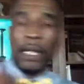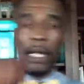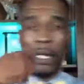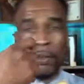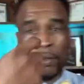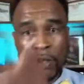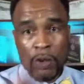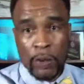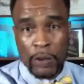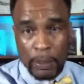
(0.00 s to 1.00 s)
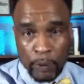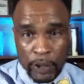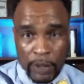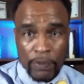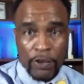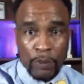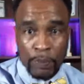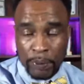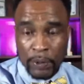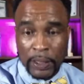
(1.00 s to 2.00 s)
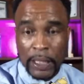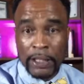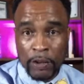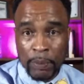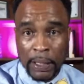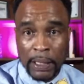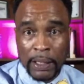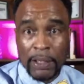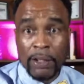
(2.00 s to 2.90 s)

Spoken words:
and knowing that whatever you pulling out of your pocket,